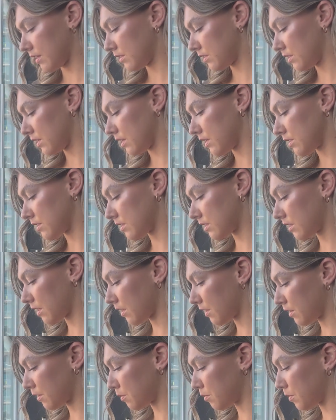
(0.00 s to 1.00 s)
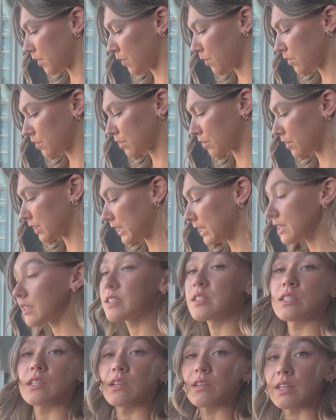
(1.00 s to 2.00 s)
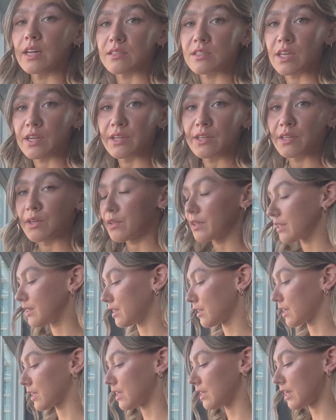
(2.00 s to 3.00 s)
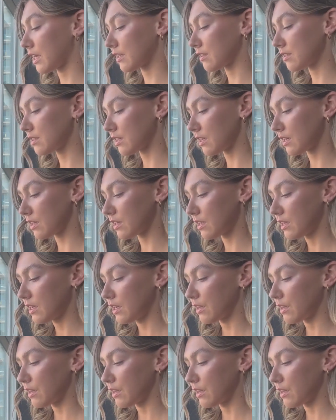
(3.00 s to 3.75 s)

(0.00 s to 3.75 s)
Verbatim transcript: So it's, they're both green, so that's how you know that they're connected.